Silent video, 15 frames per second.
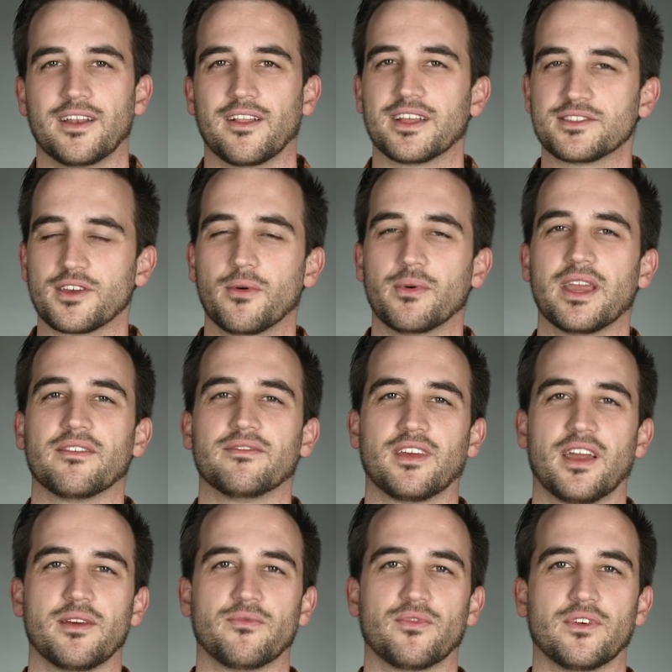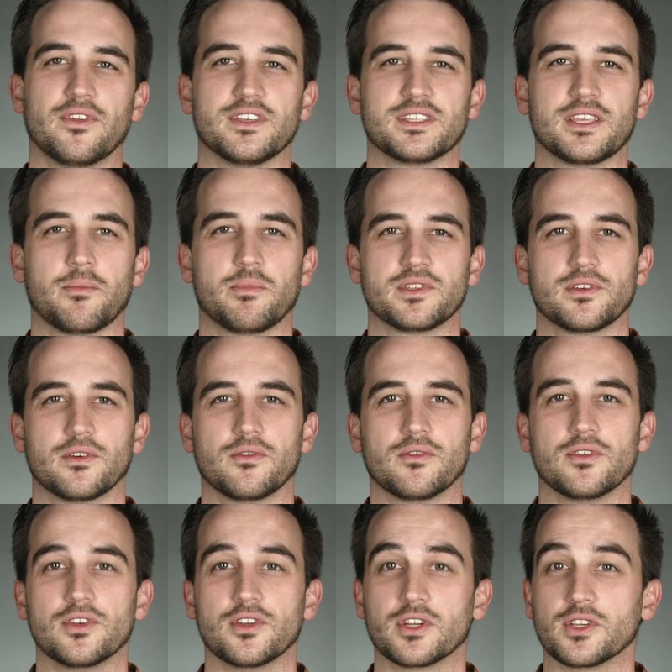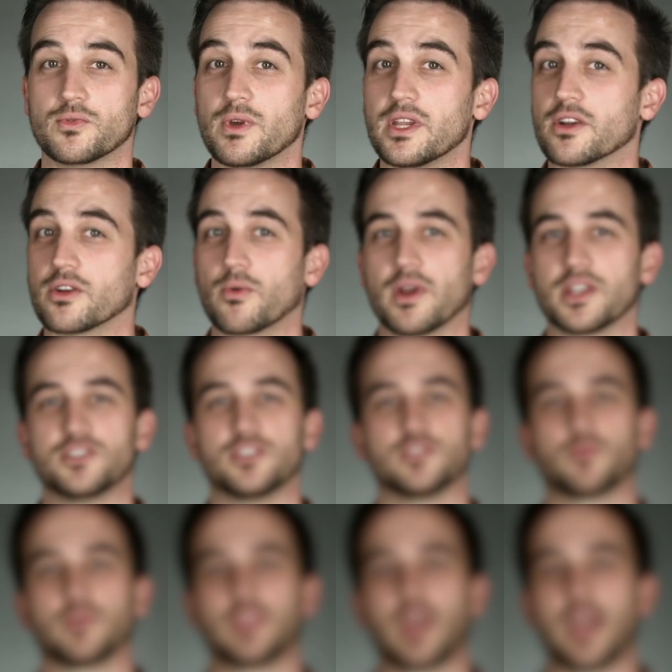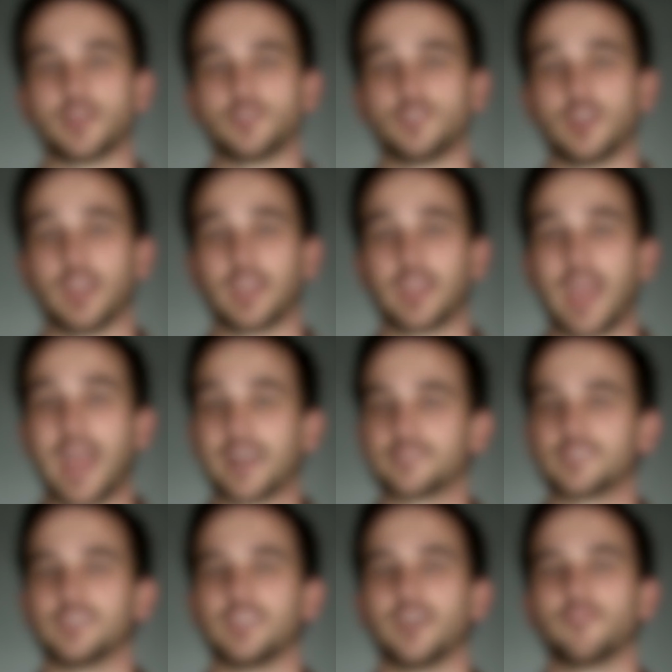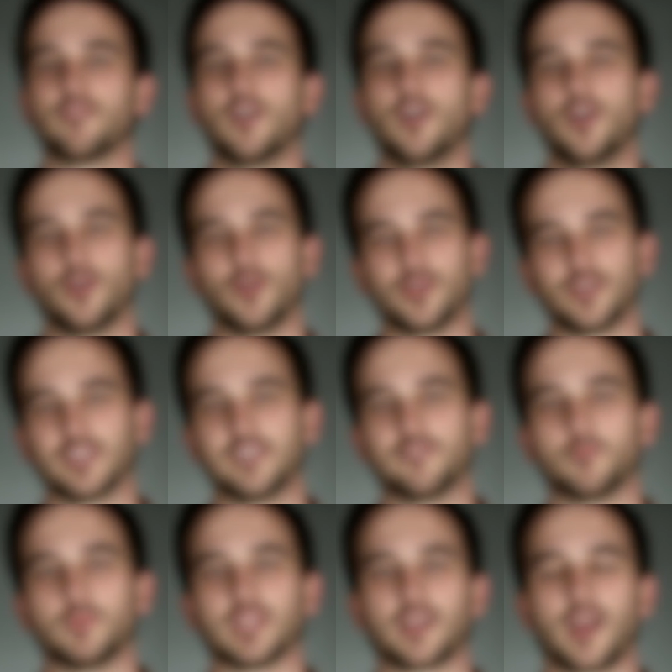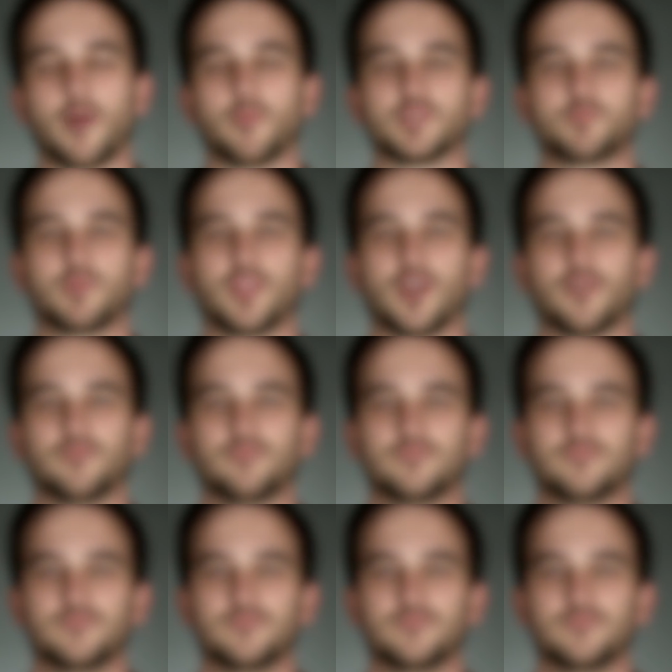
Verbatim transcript: Now, that's all we have time for in this episode. You can tweet your questions with hashtag Ask A Dev, or you can leave them in the comments below.